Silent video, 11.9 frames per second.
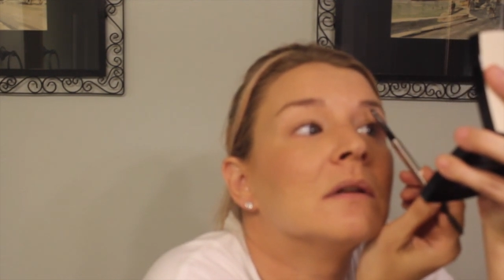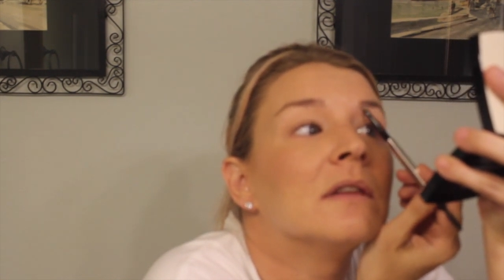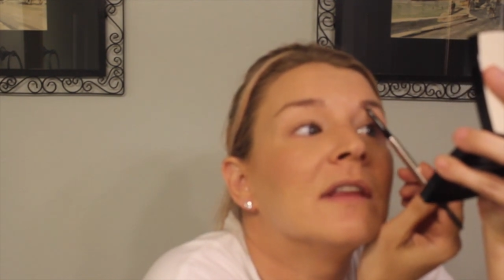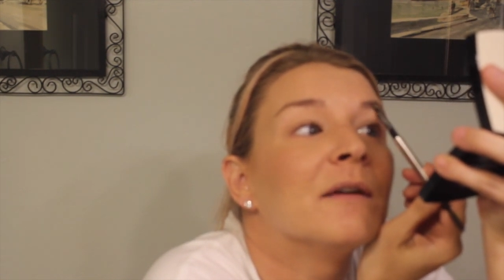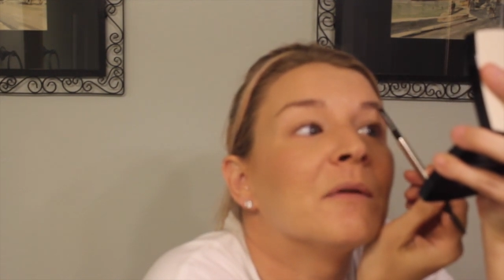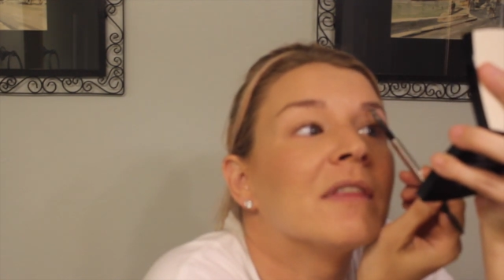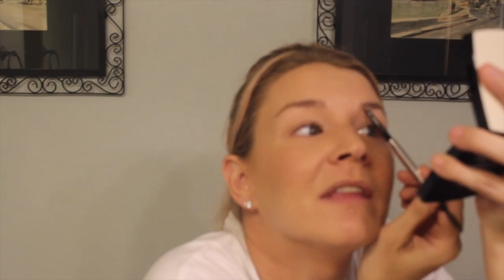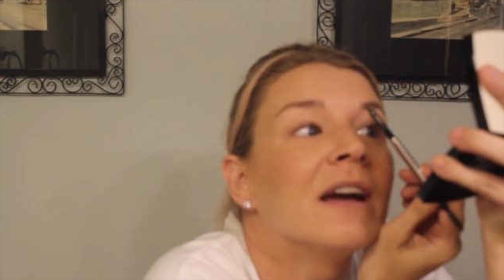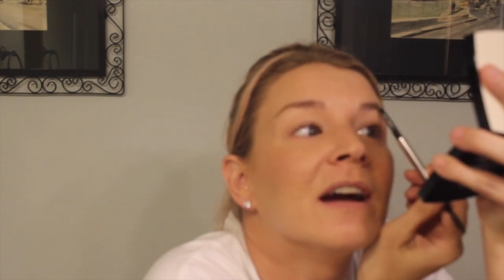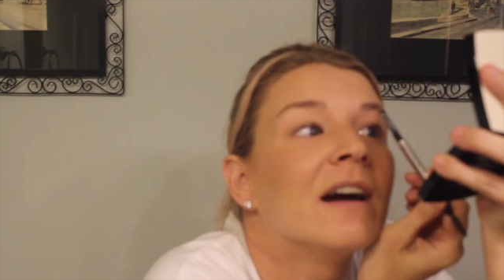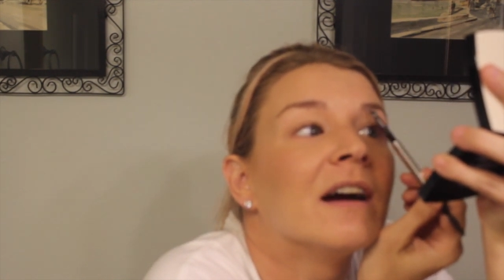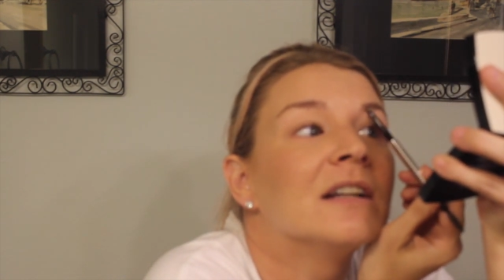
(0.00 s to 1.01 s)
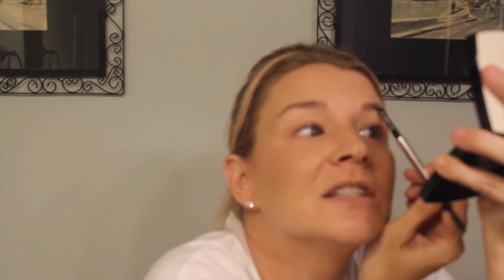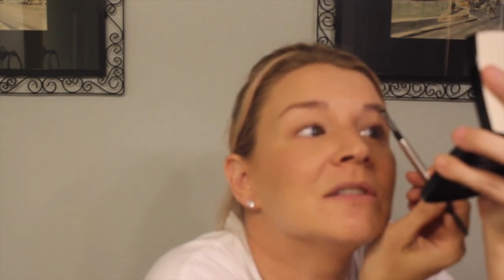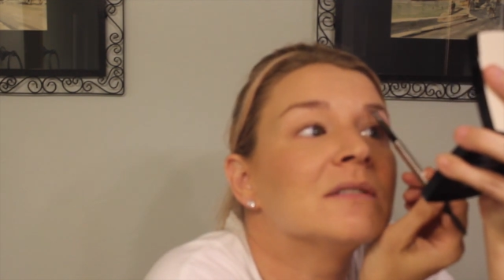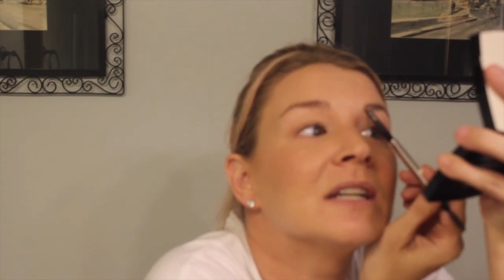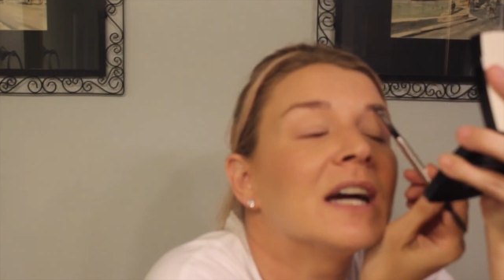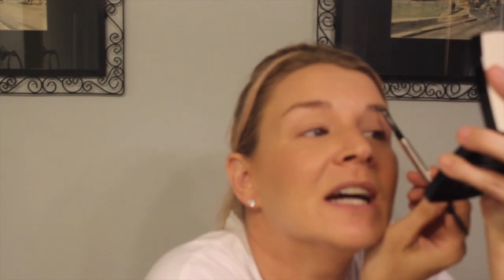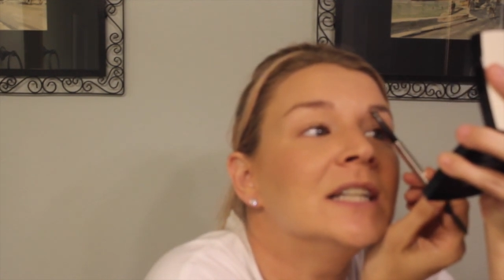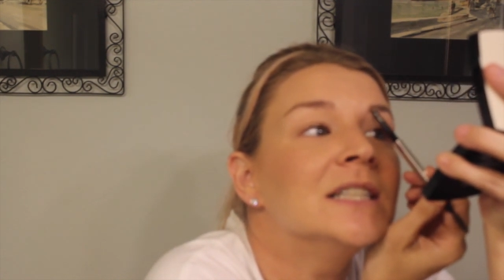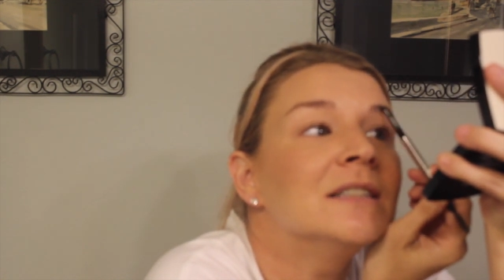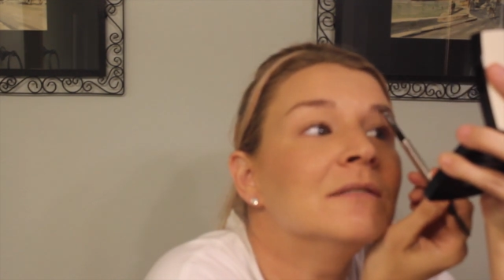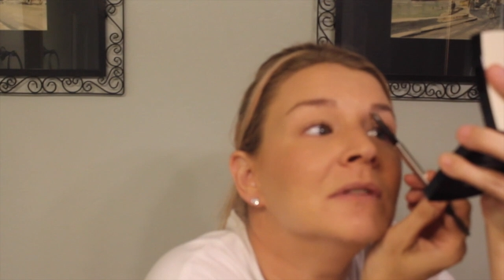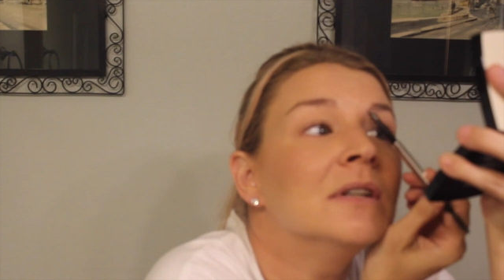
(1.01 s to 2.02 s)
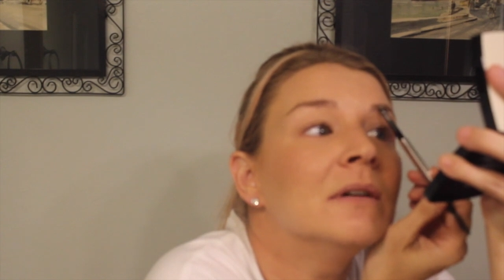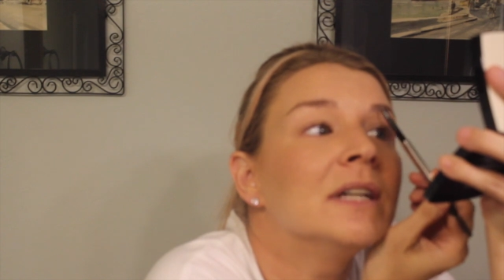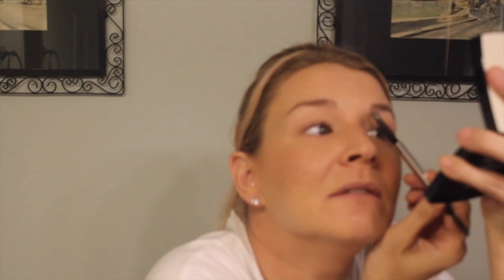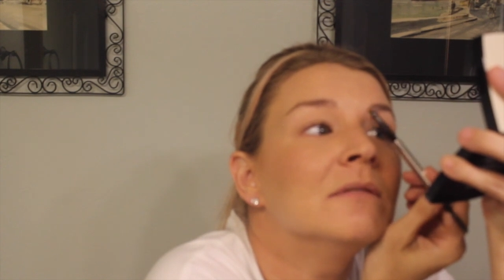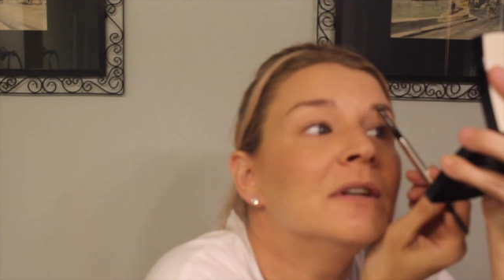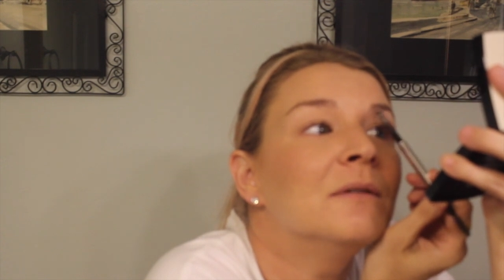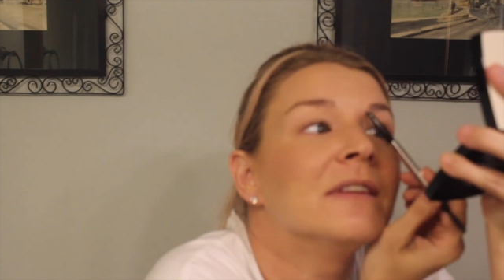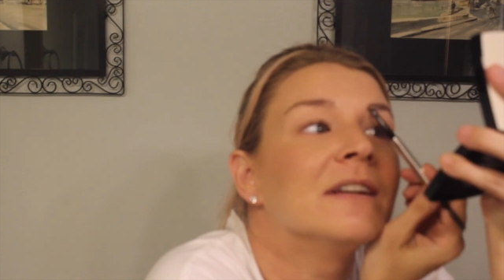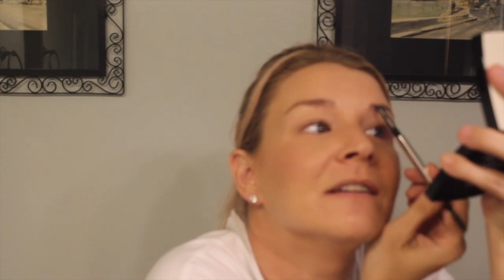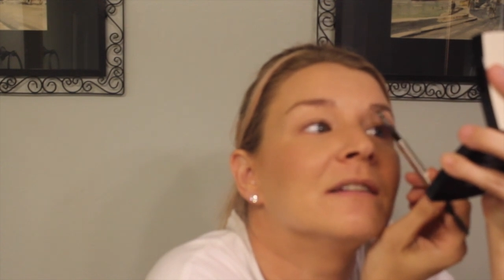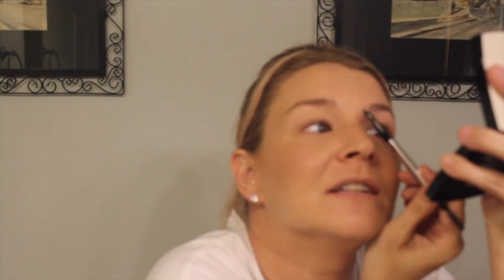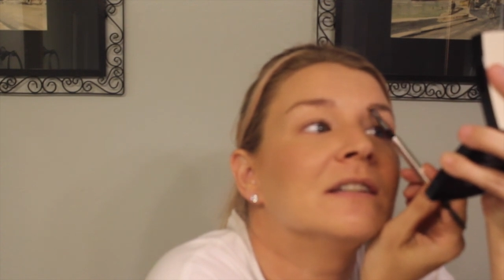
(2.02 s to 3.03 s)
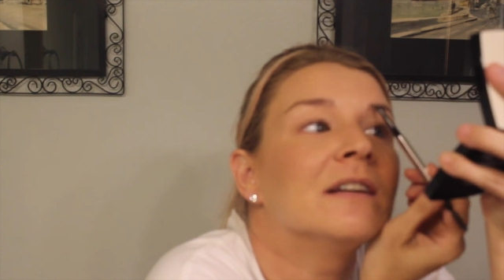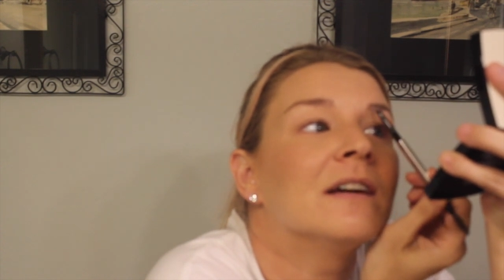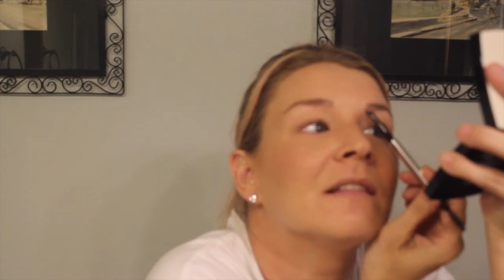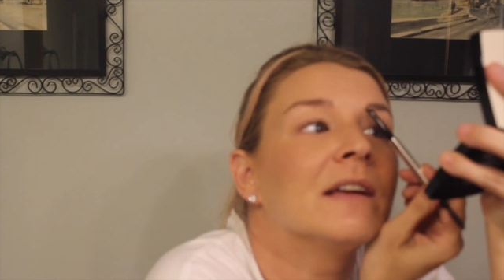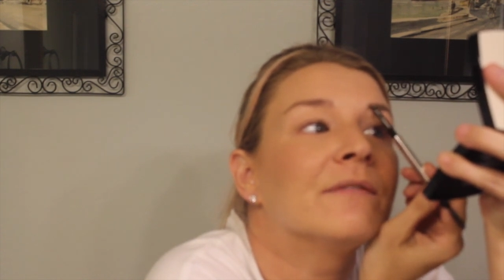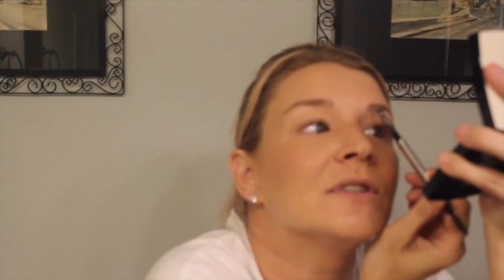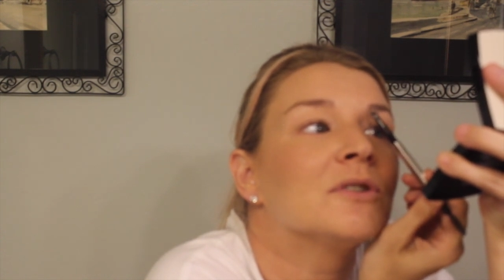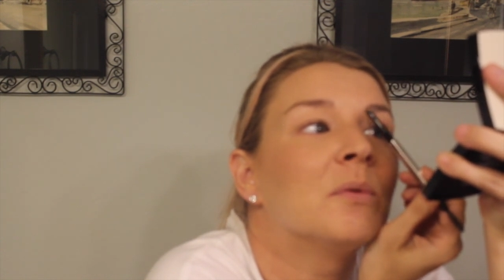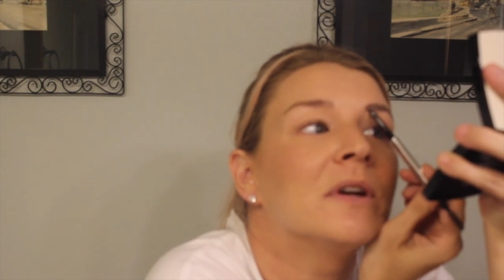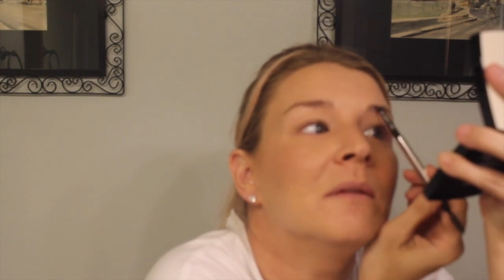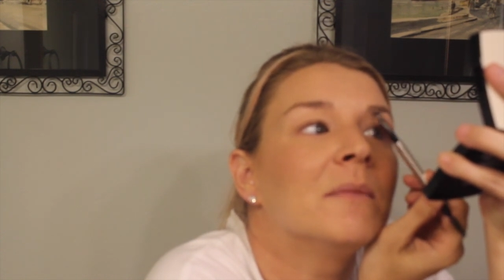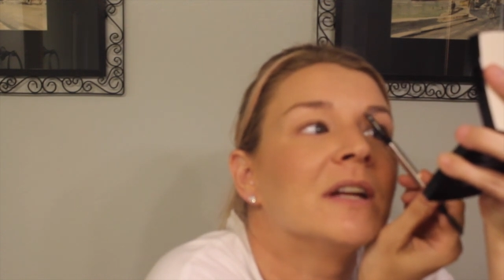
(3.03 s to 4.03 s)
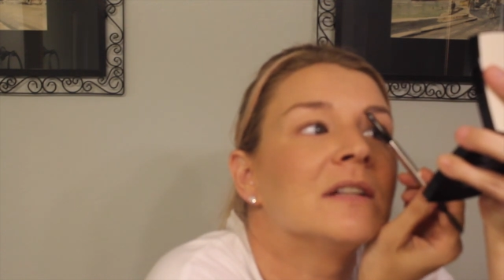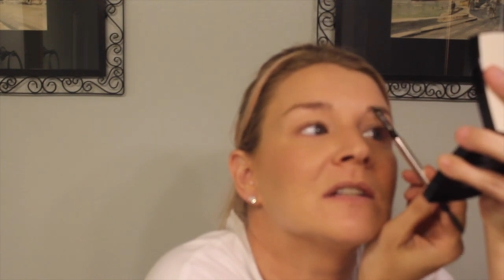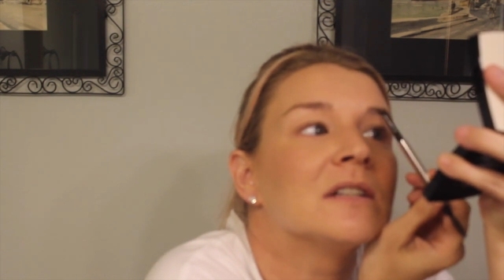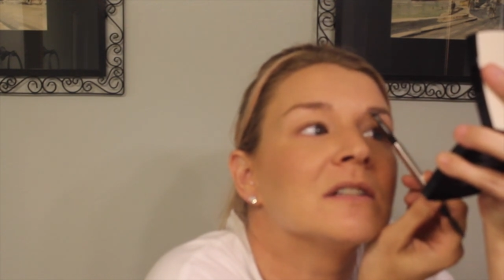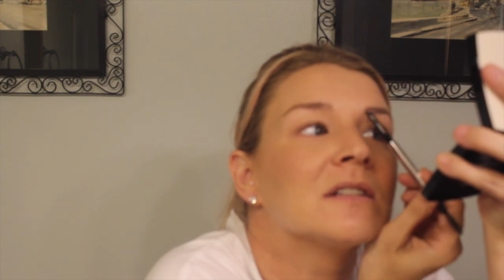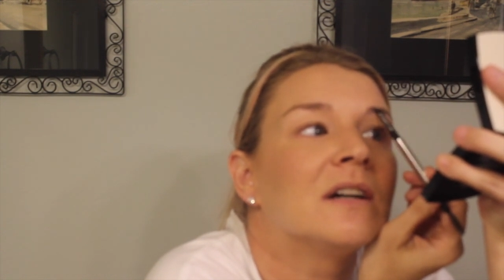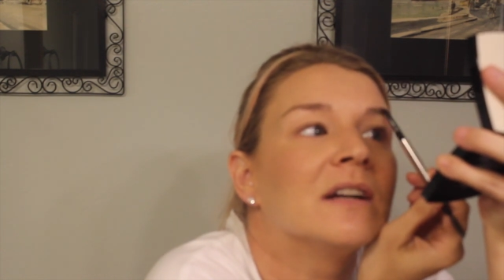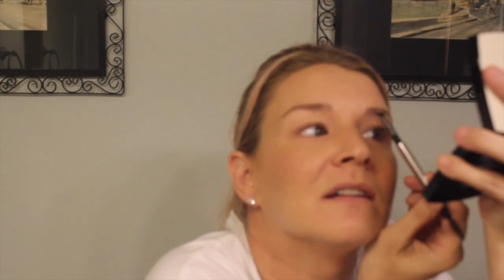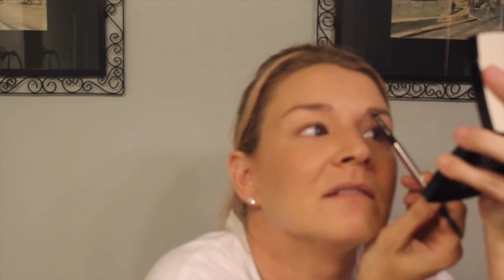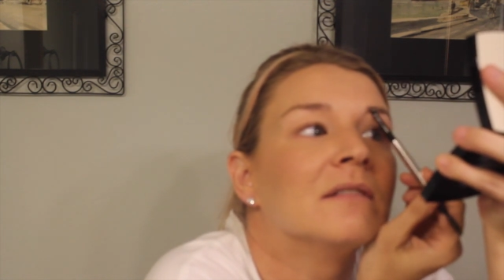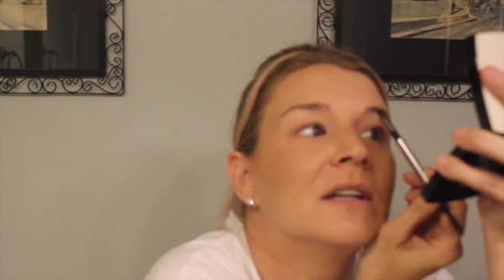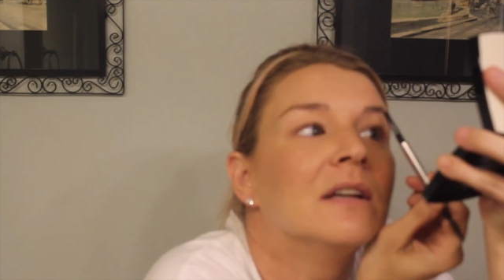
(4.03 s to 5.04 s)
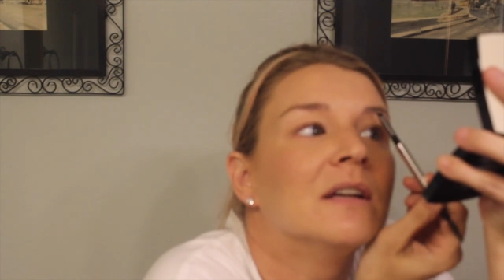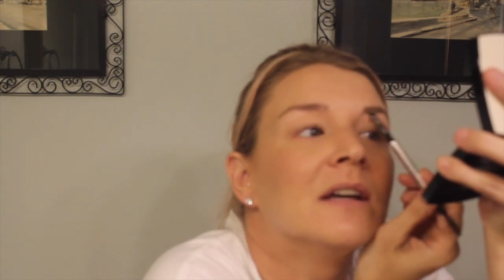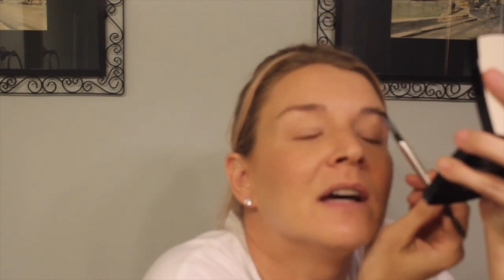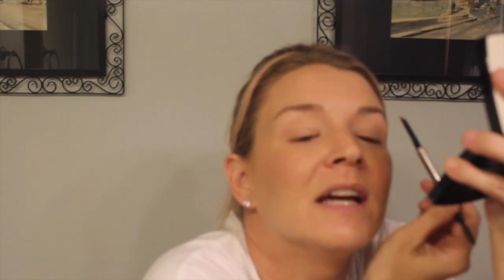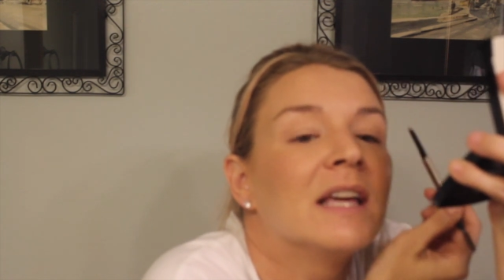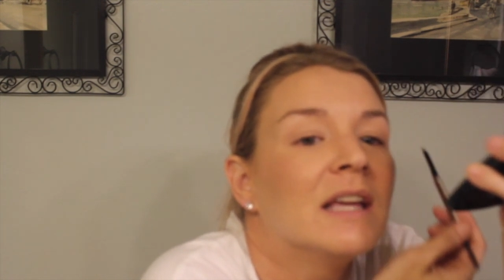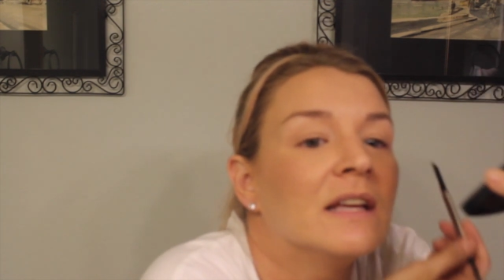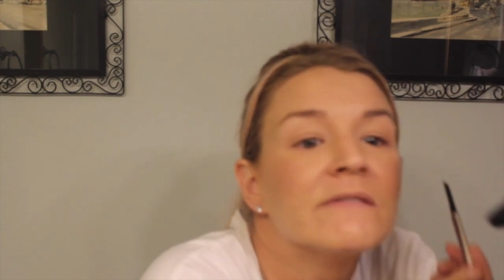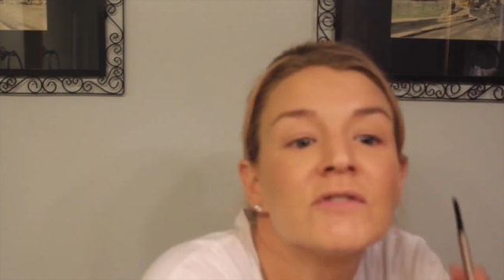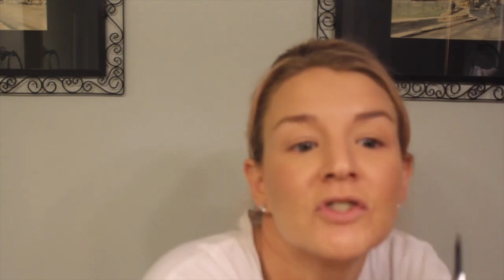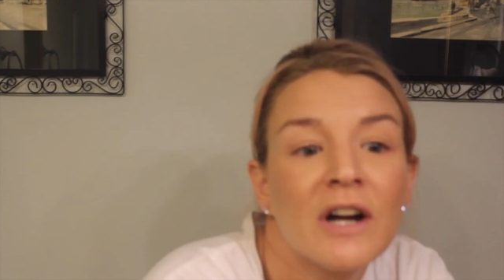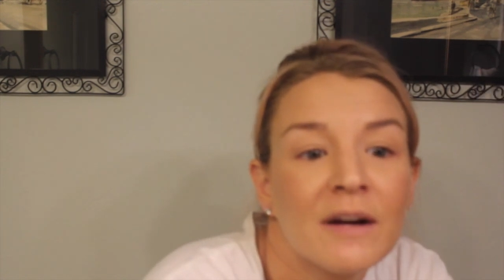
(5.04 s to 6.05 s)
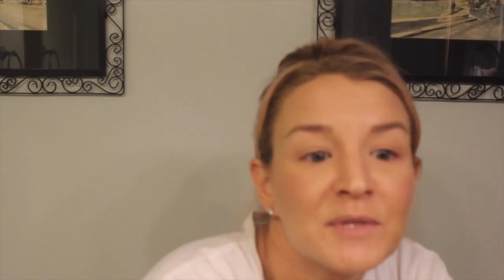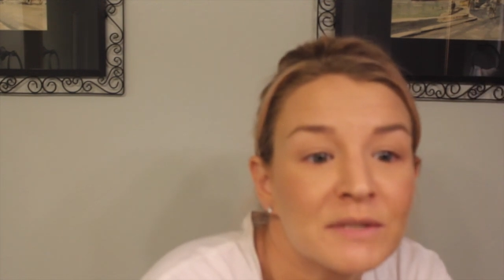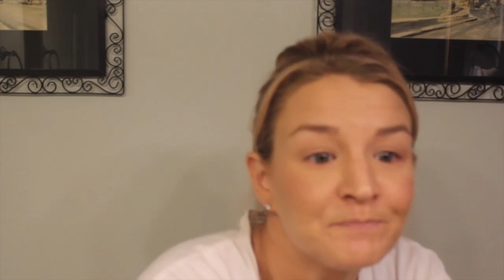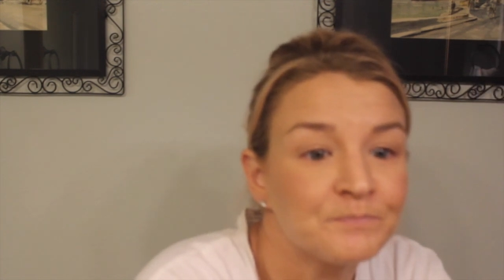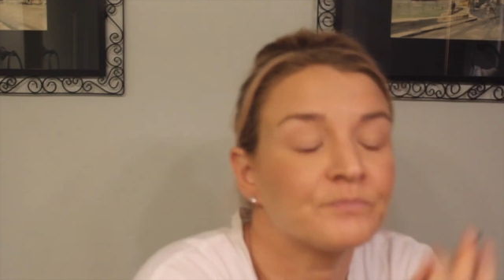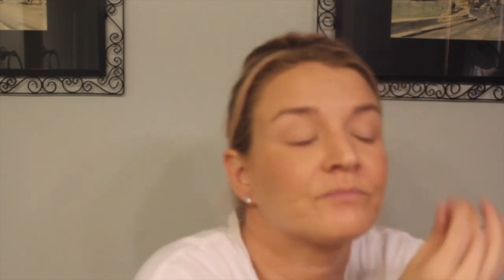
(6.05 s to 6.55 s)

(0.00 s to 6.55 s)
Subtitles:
they were there, and she was like, I just don't know, I don't know. And they, like, for 20 minutes, I eavesdropped